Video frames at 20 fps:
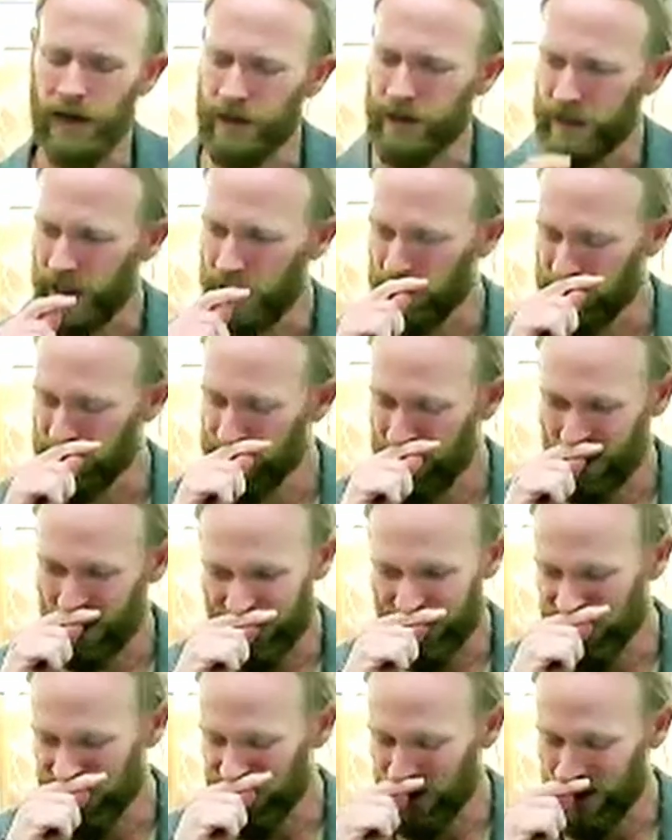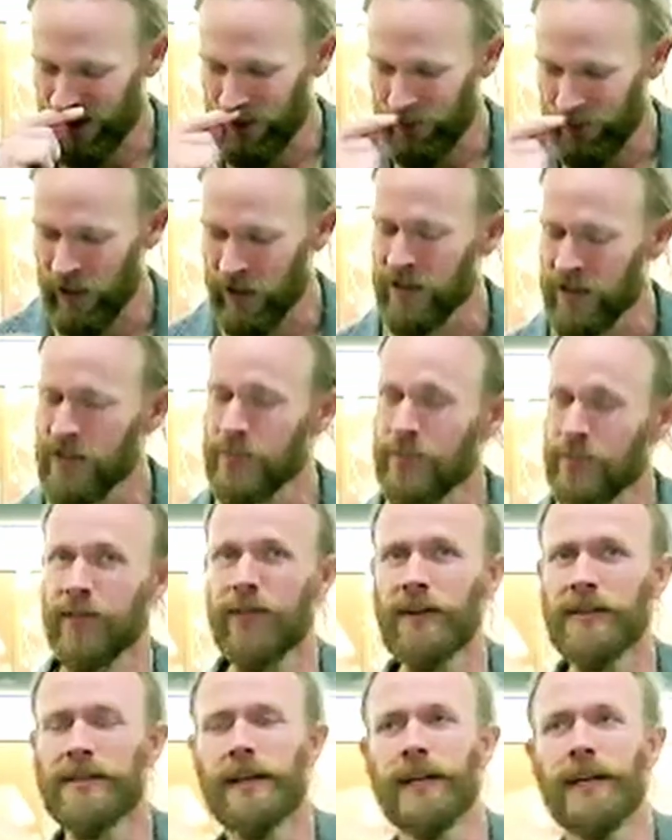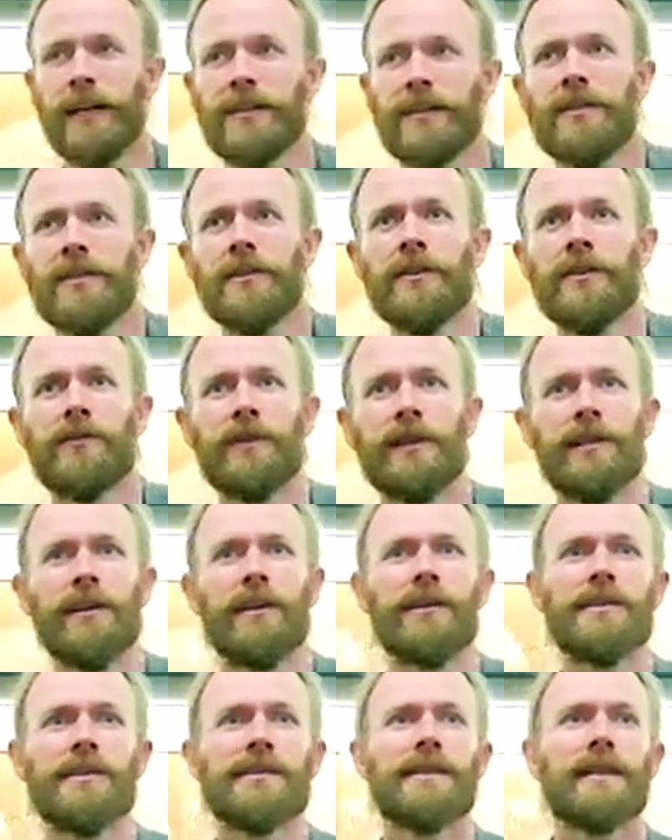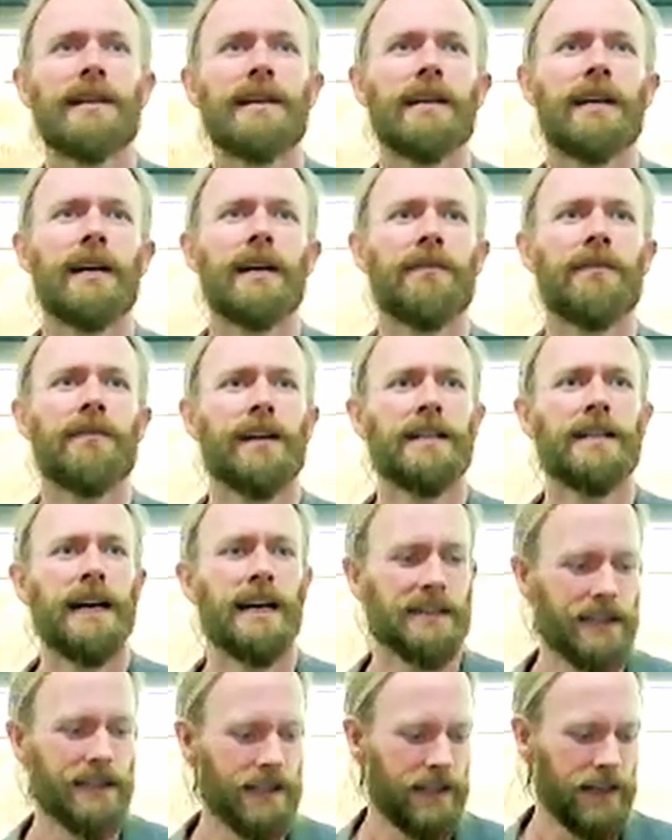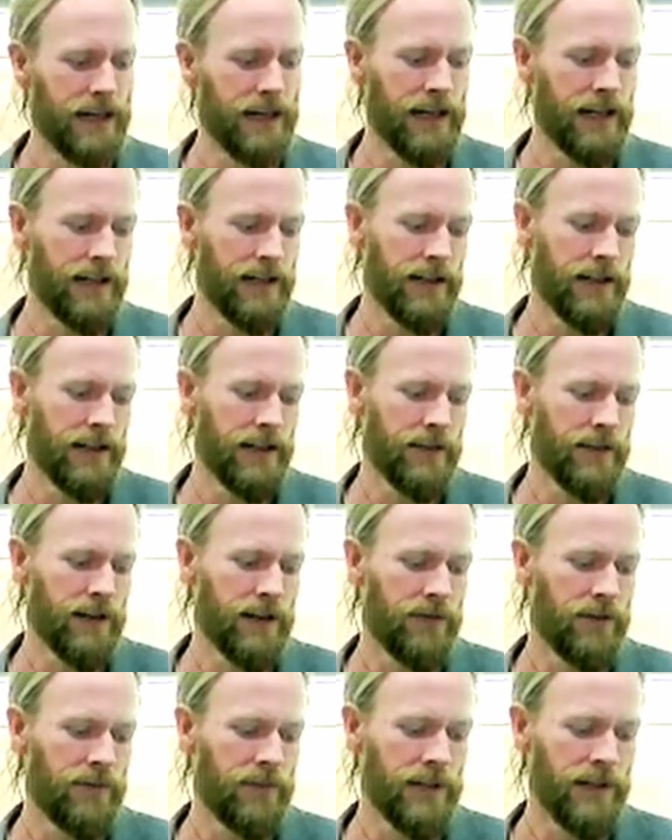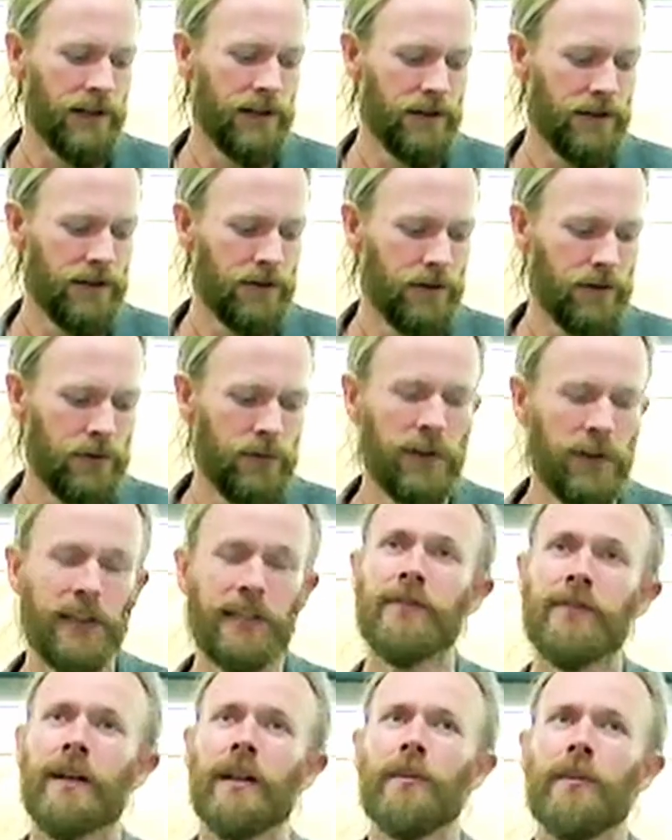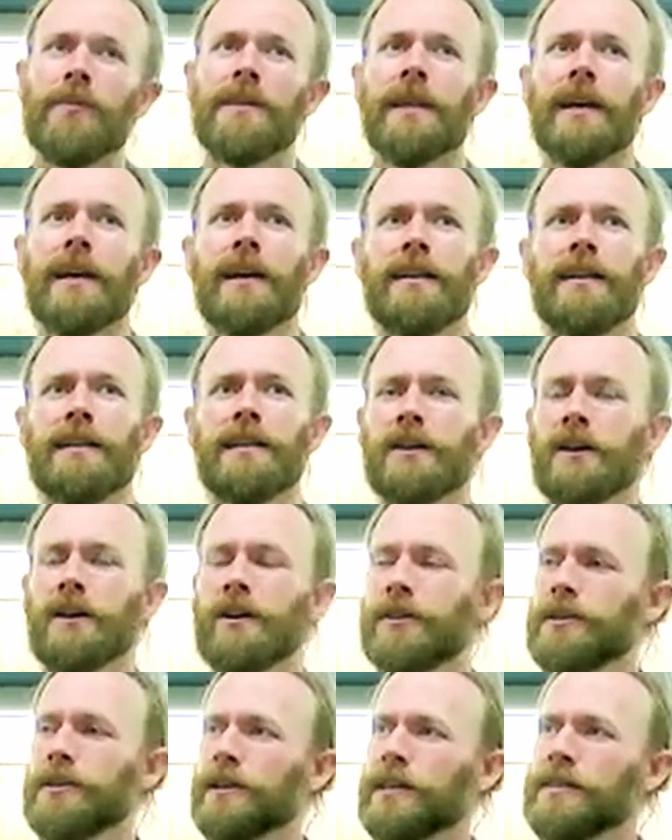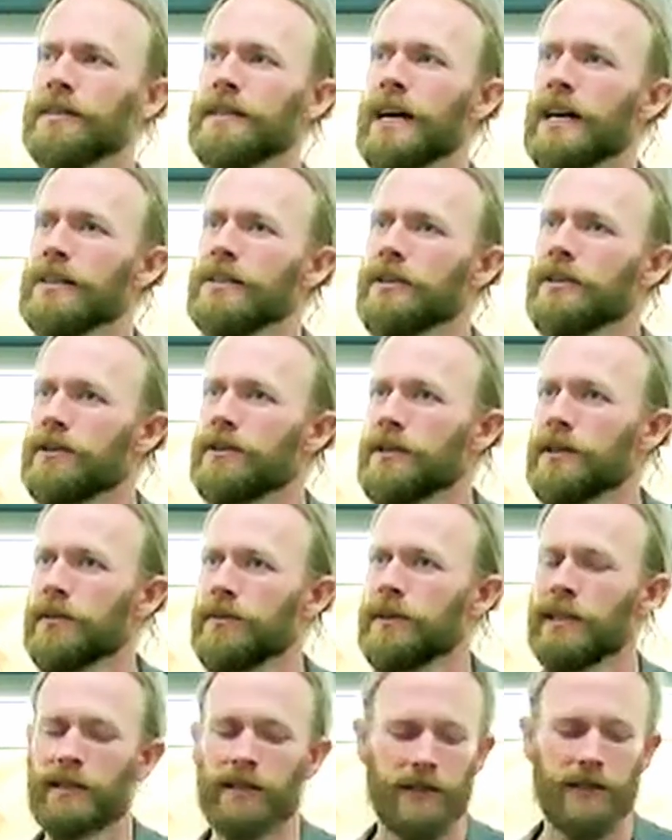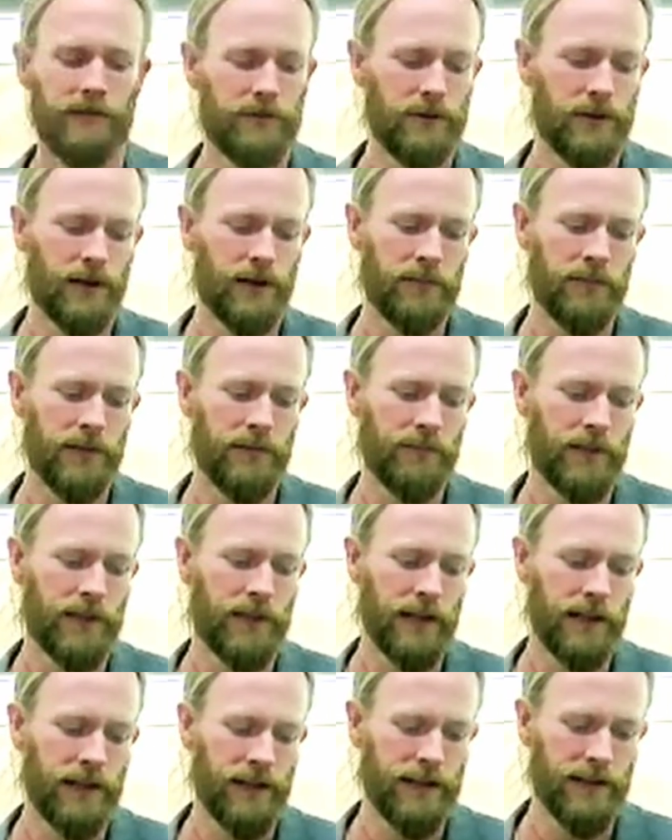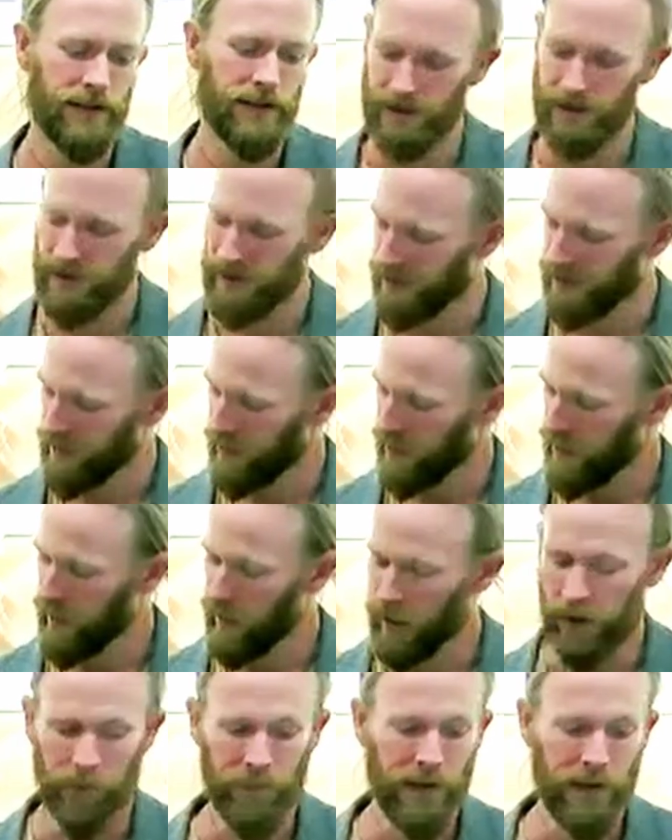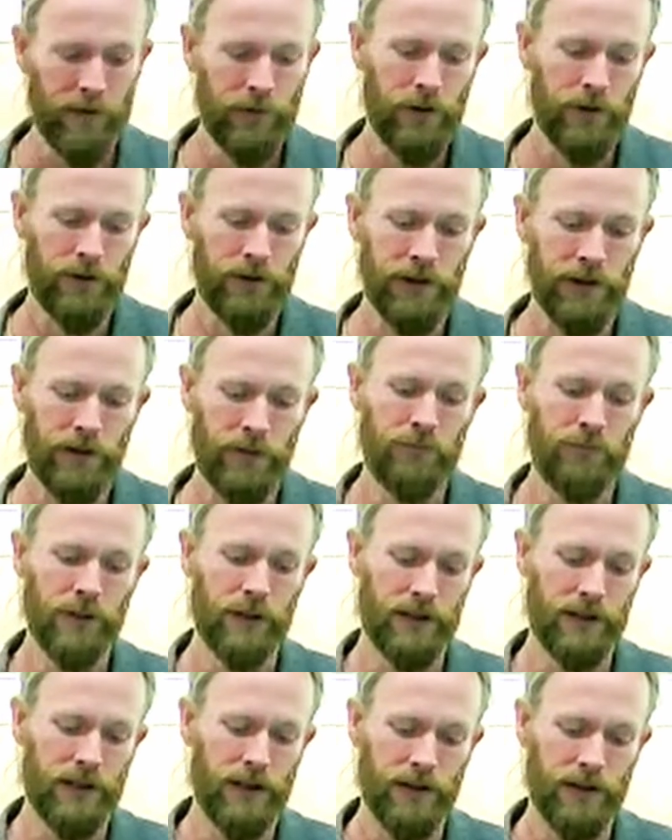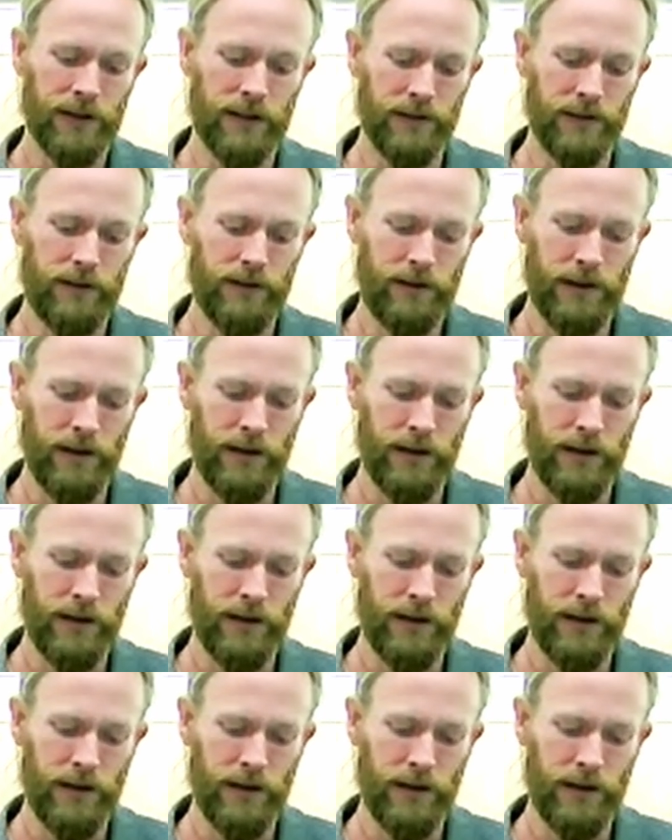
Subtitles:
Caltech, an emeritus professor I got to know over the years, a fantastic guy named Carver Mead, who really developed that idea called the transactional interpretation of quantum mechanics. He wrote a little book called